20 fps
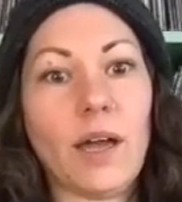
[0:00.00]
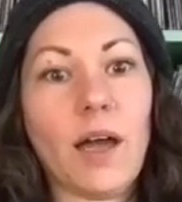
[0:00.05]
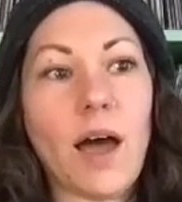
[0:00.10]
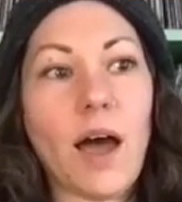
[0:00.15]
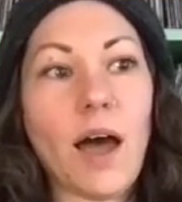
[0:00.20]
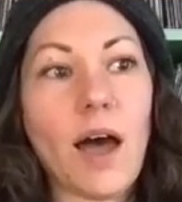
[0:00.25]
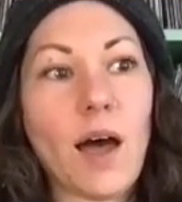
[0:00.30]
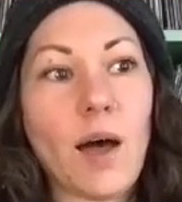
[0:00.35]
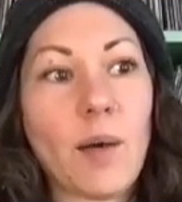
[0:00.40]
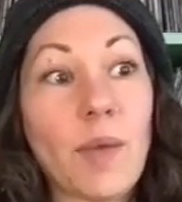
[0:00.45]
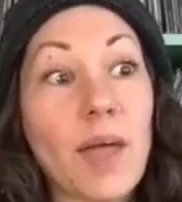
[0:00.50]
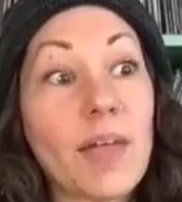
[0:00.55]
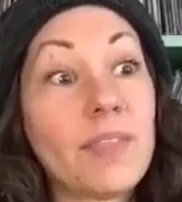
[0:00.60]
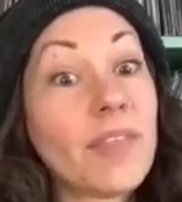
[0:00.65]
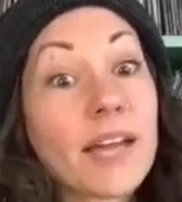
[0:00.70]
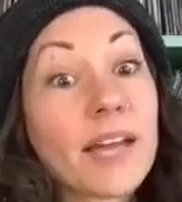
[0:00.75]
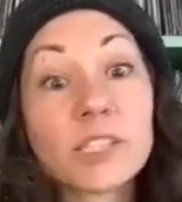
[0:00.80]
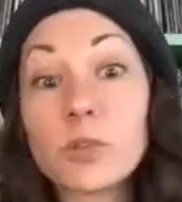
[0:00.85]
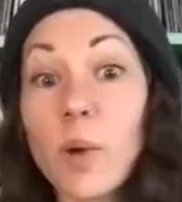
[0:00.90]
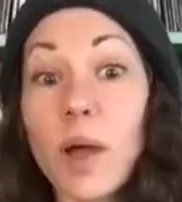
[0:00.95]
Um, and
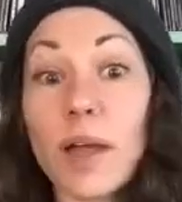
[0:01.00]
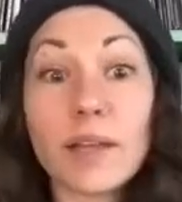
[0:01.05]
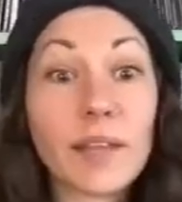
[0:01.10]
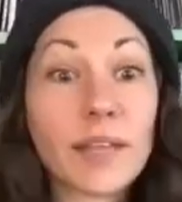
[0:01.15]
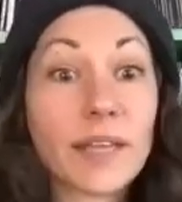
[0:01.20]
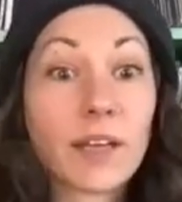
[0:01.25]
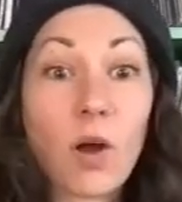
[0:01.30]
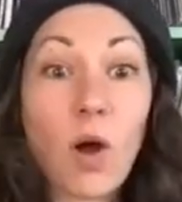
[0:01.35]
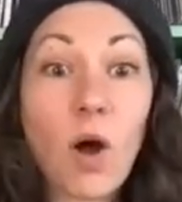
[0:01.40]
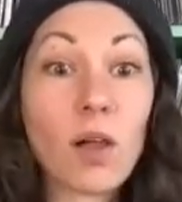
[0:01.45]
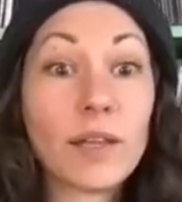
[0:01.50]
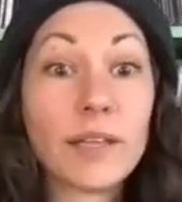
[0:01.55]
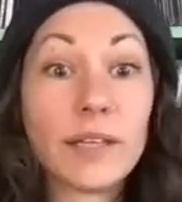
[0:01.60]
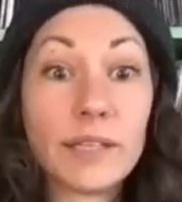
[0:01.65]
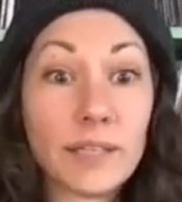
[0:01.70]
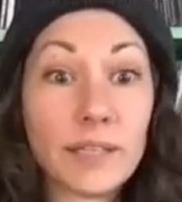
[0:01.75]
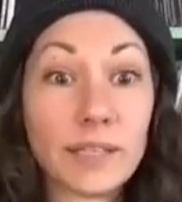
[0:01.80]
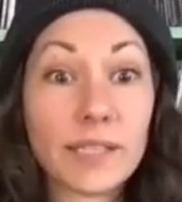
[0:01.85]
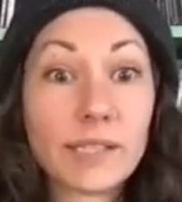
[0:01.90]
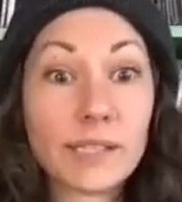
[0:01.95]
that's why like calling
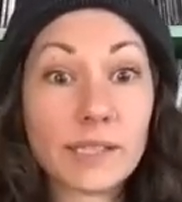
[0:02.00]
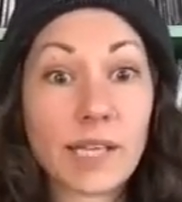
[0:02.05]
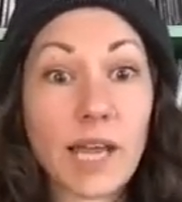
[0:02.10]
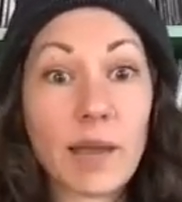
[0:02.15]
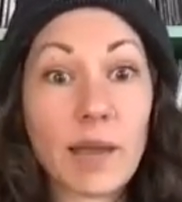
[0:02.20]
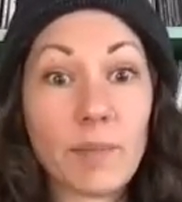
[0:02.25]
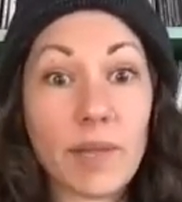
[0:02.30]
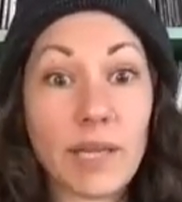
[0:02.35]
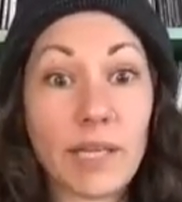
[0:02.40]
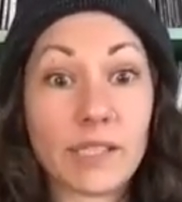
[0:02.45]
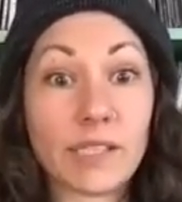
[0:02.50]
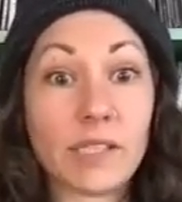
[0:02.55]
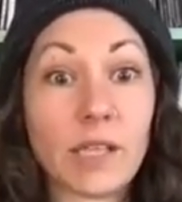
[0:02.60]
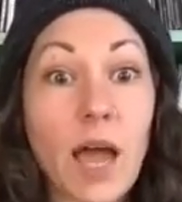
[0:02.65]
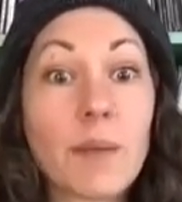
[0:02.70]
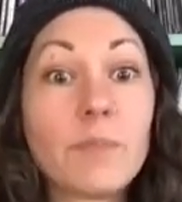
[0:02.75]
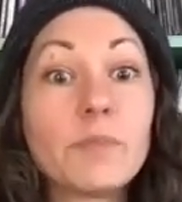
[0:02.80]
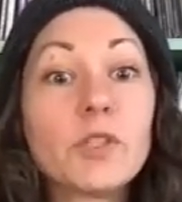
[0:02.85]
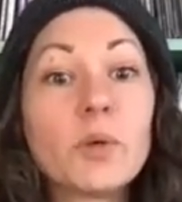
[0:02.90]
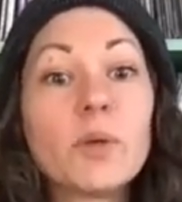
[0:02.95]
it this time, like it's
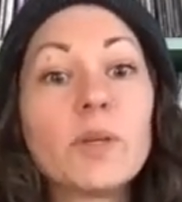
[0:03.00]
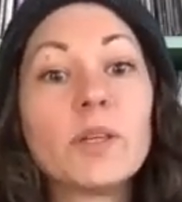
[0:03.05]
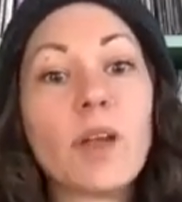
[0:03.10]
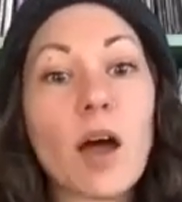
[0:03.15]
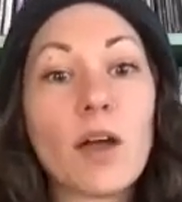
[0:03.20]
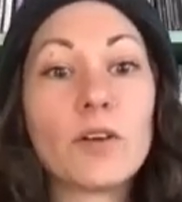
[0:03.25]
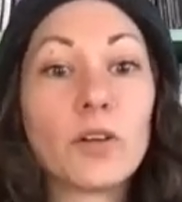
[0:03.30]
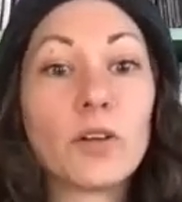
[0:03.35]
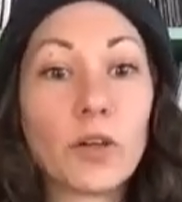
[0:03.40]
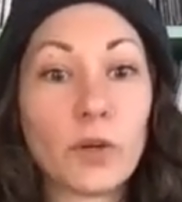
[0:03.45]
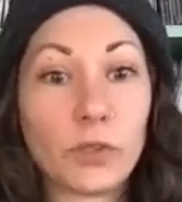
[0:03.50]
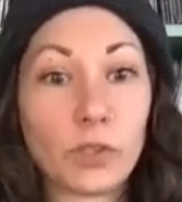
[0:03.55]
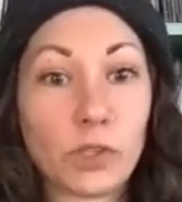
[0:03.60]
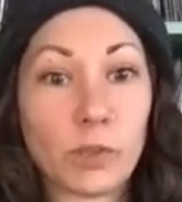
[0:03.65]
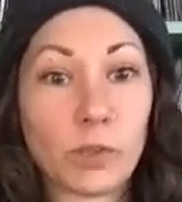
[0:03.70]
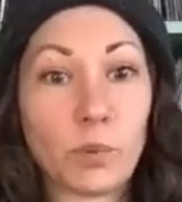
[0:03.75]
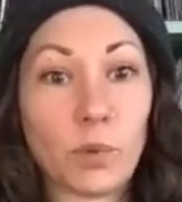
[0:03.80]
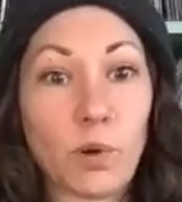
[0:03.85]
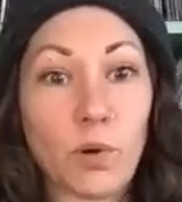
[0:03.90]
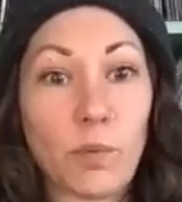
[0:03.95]
I'm doing
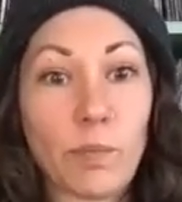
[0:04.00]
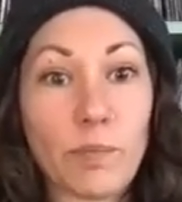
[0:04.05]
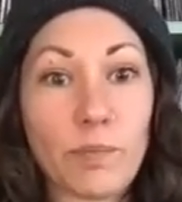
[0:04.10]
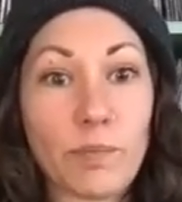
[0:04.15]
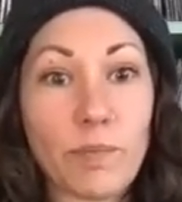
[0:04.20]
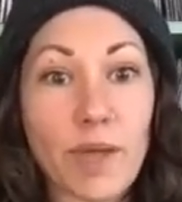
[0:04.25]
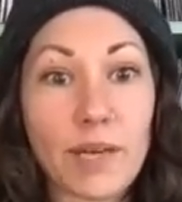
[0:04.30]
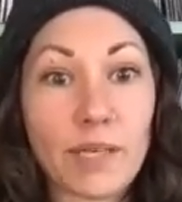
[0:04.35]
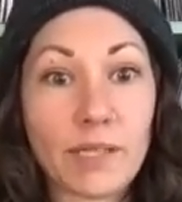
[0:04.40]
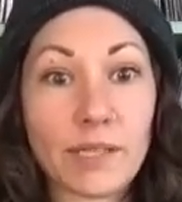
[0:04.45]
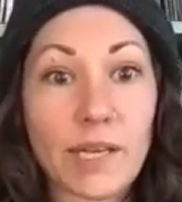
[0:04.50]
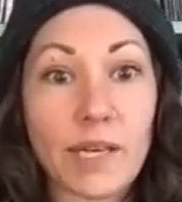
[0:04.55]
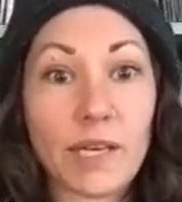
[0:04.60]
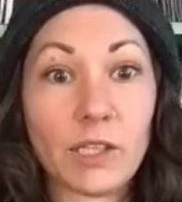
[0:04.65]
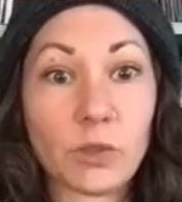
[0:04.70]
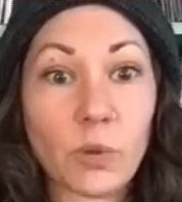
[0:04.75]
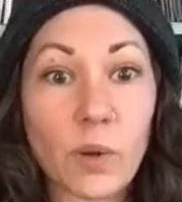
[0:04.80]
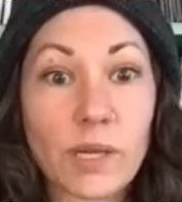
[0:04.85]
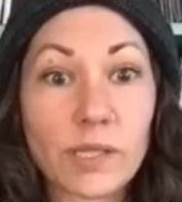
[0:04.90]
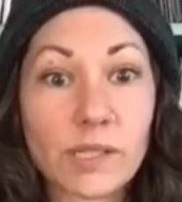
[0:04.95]
non-negotiable
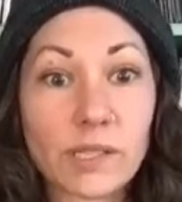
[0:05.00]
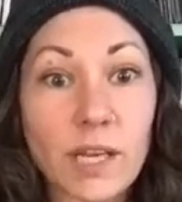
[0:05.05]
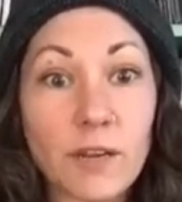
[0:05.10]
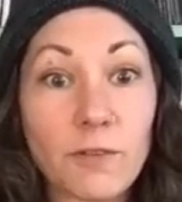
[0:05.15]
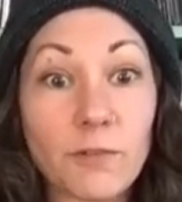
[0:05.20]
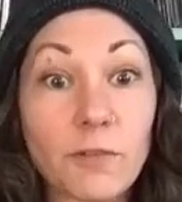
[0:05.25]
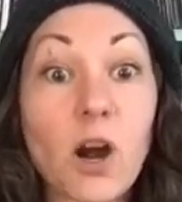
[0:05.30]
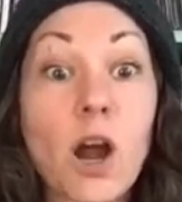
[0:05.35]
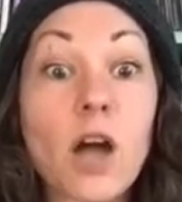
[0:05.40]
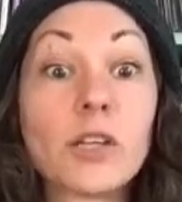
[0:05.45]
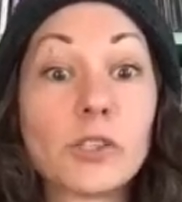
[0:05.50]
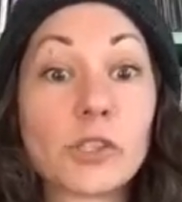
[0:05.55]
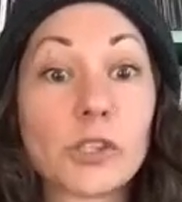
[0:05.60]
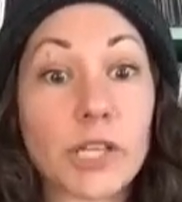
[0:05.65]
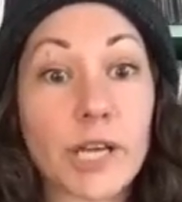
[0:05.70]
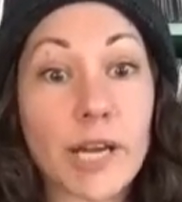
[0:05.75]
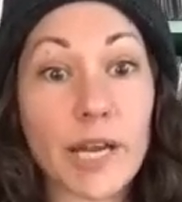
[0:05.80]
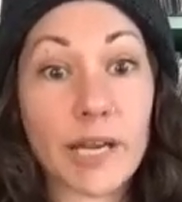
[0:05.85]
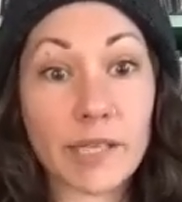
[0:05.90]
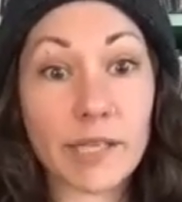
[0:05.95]
meditating twice a day for a
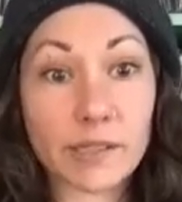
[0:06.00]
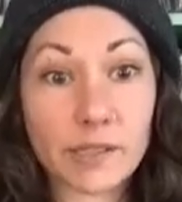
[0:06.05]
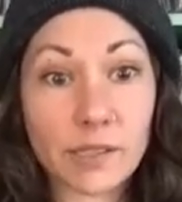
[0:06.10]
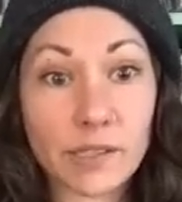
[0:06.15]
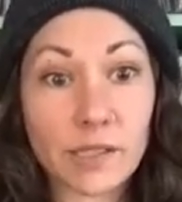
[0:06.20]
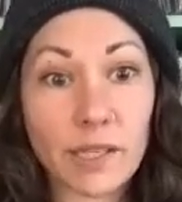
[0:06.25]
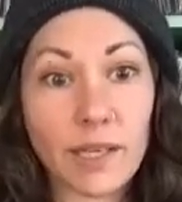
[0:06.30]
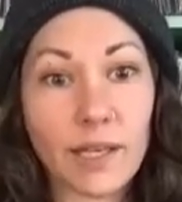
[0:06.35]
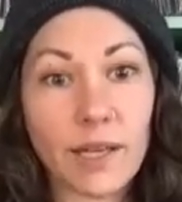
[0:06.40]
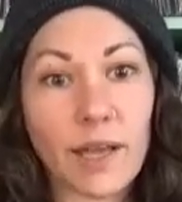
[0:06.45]
hundred days